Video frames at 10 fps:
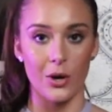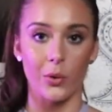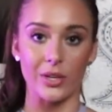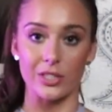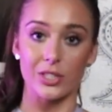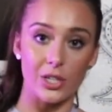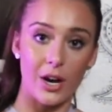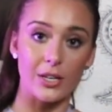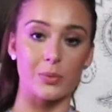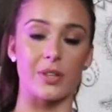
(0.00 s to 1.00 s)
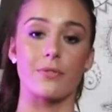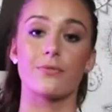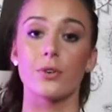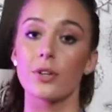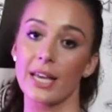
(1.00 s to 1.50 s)
We're going to start with a
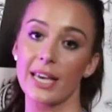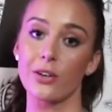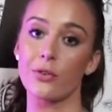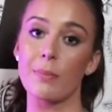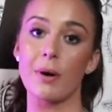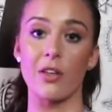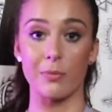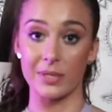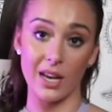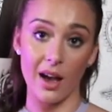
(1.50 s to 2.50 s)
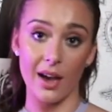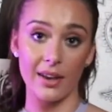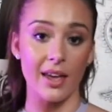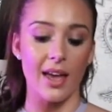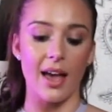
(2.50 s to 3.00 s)
full hand grip on the
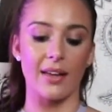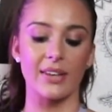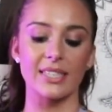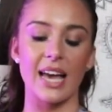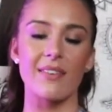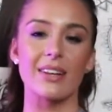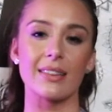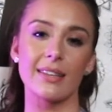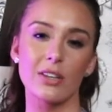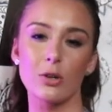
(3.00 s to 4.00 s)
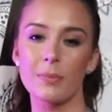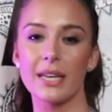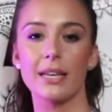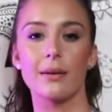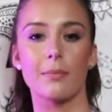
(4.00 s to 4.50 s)
baton. I like to have a little
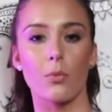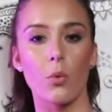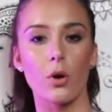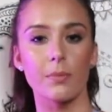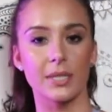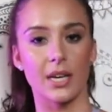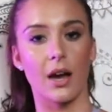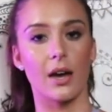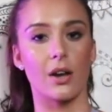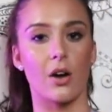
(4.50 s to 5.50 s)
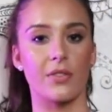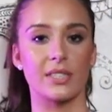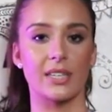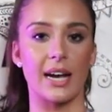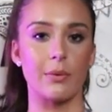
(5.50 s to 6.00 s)
bit more baton on the
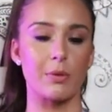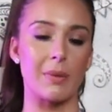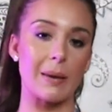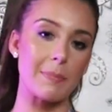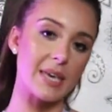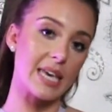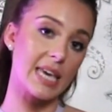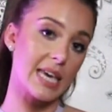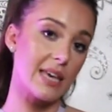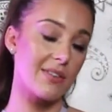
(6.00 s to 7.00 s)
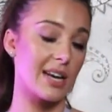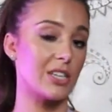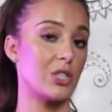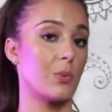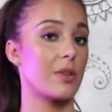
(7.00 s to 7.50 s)
side with my pinky than
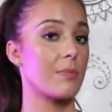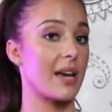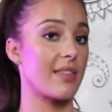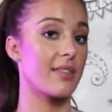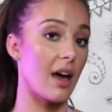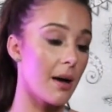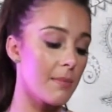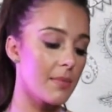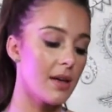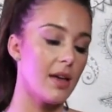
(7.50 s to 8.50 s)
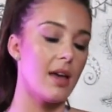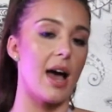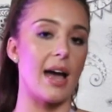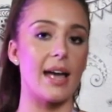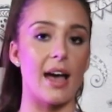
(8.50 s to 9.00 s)
I do with my thumb.
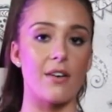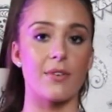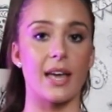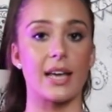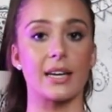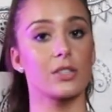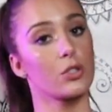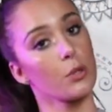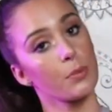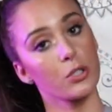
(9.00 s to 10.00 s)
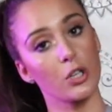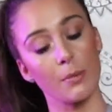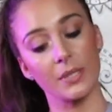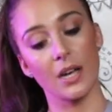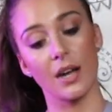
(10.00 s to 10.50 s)
I have a super
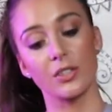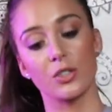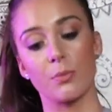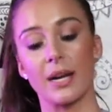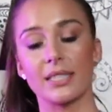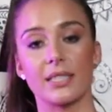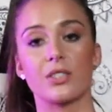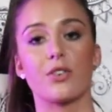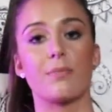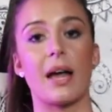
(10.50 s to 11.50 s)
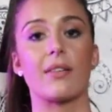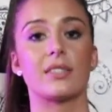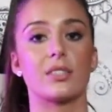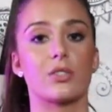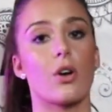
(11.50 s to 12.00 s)
sharp baton, so my center of
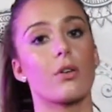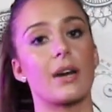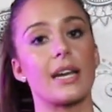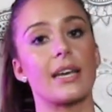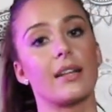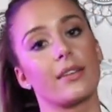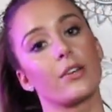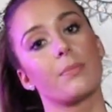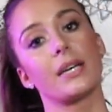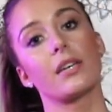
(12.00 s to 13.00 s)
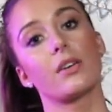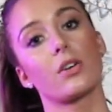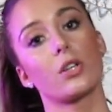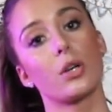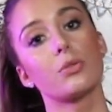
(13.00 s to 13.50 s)
balance is already a little bit
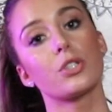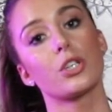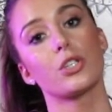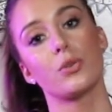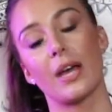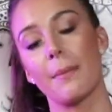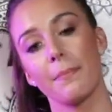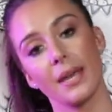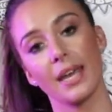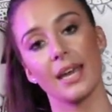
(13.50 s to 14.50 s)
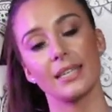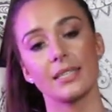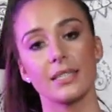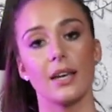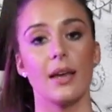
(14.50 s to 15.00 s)
closer to that big
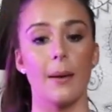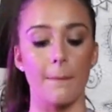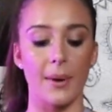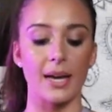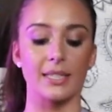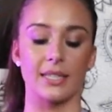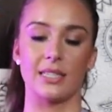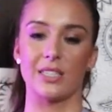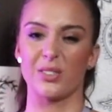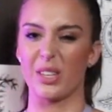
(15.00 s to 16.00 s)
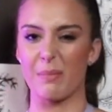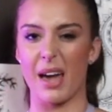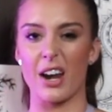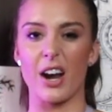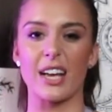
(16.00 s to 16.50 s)
end, but it doesn't really
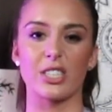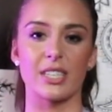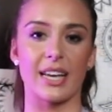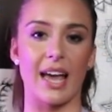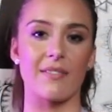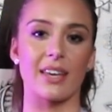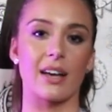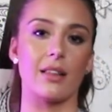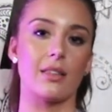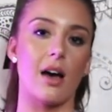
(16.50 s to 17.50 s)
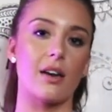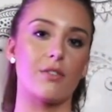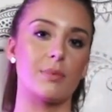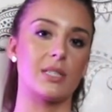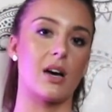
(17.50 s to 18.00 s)
matter. I just like having a
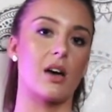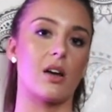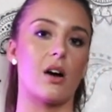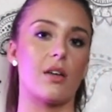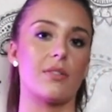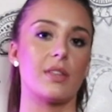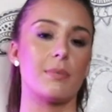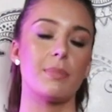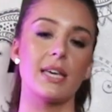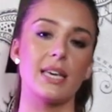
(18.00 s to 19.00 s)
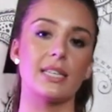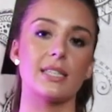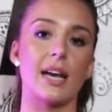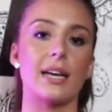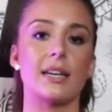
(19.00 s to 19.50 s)
lot of baton on the pinky
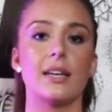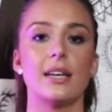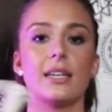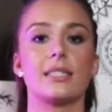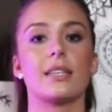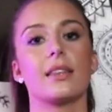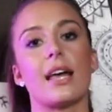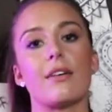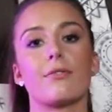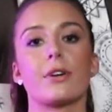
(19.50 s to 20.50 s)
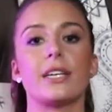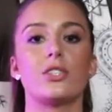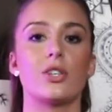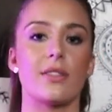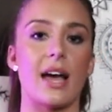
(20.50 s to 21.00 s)
side to
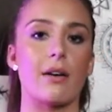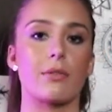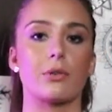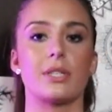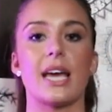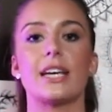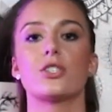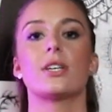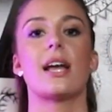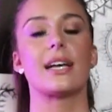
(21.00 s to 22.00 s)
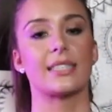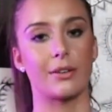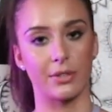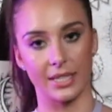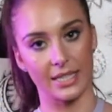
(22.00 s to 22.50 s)
leverage that rotation as I
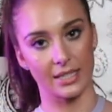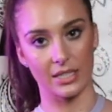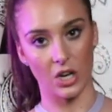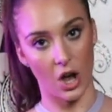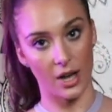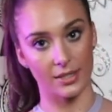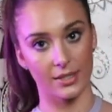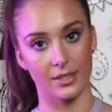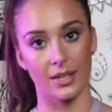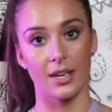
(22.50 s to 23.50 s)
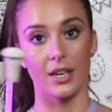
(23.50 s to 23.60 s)
release the toss.